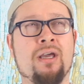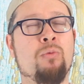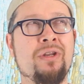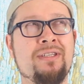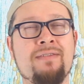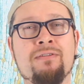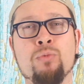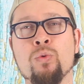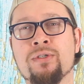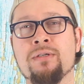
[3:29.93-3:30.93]
What is even
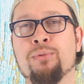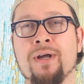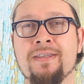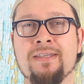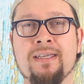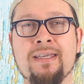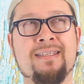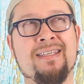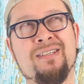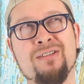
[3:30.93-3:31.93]
more surprising
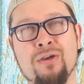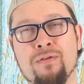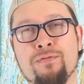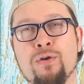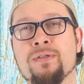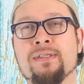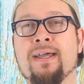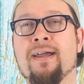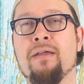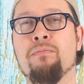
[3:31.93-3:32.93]
is this is her first
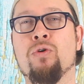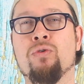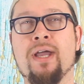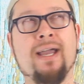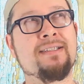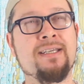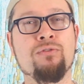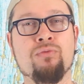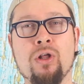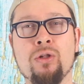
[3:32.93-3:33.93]
time
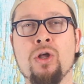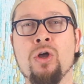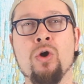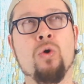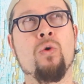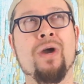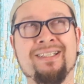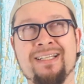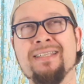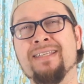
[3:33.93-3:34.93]
acting role, or
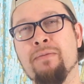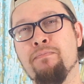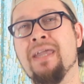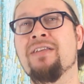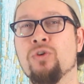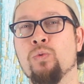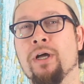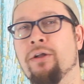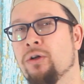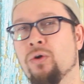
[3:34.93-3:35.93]
at least a major
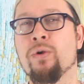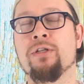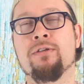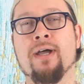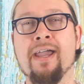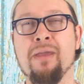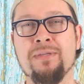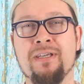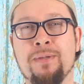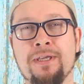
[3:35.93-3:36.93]
one according to
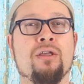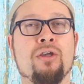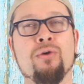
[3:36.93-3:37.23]
IMDb.